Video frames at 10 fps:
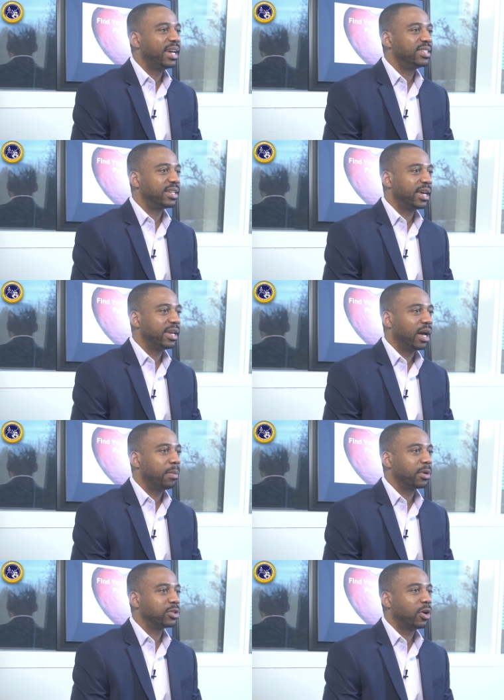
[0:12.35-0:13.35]
And today
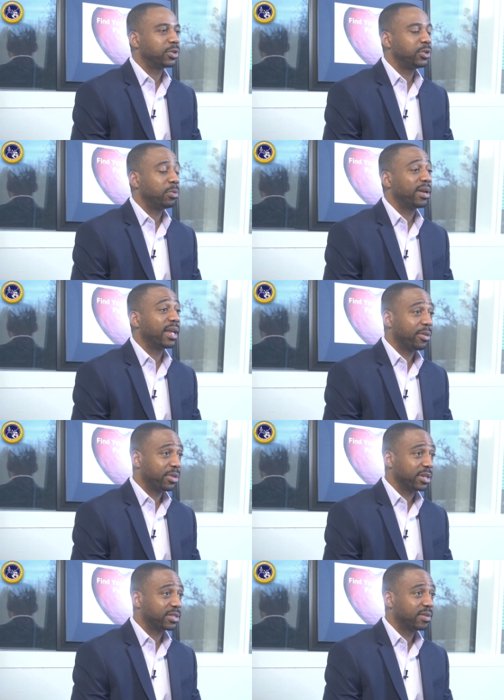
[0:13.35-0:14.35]
I'm going to talk to you about
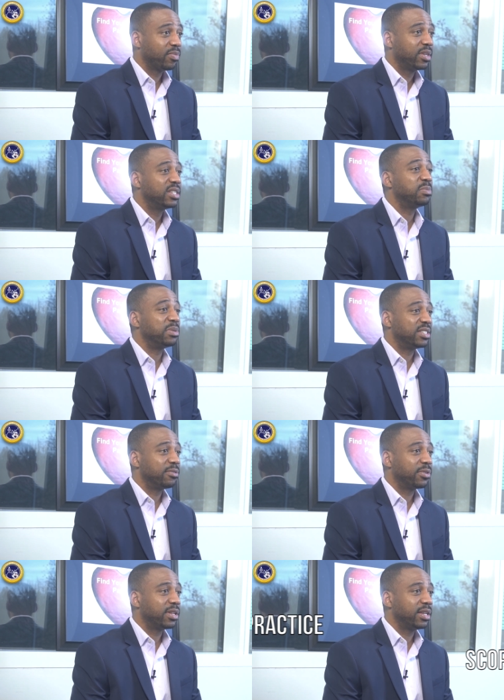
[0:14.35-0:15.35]
ethics,
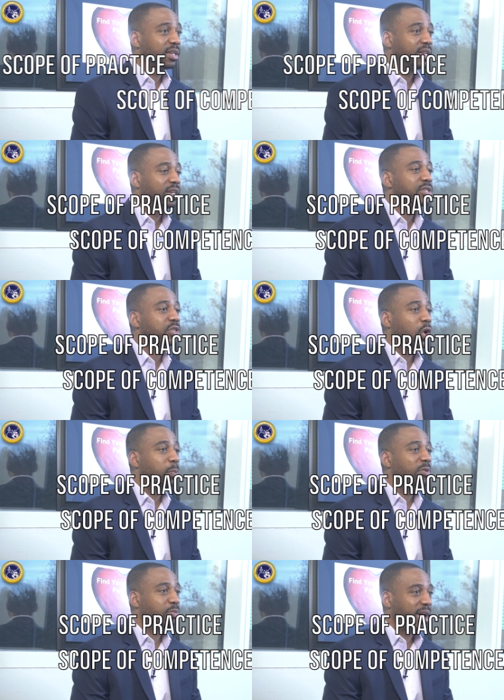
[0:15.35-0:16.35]
specifically
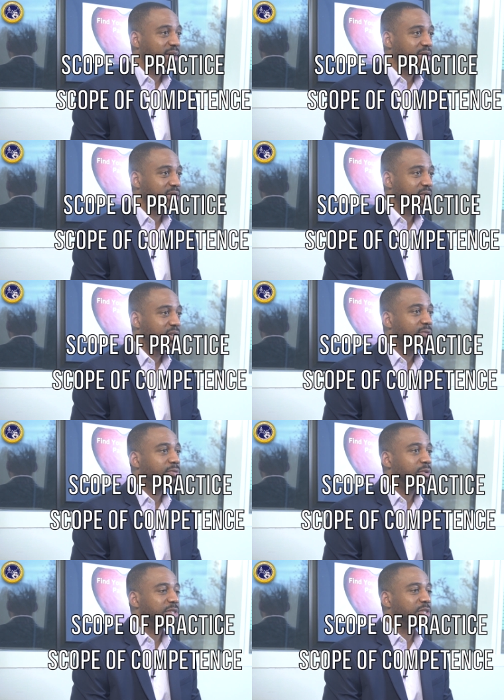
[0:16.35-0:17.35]
scope of practice
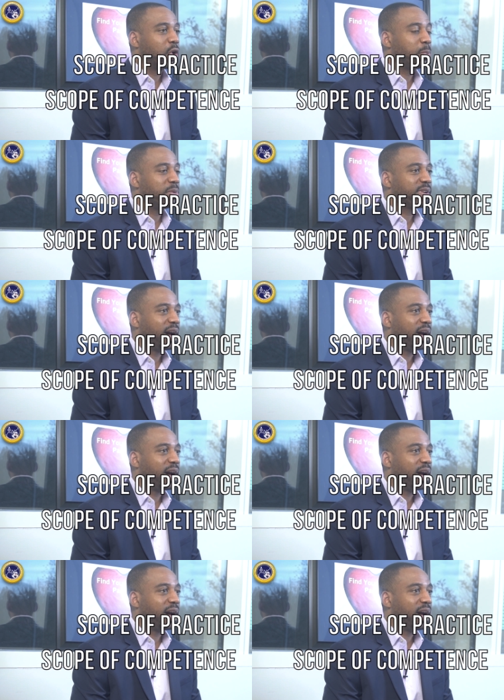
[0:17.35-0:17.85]
versus scope of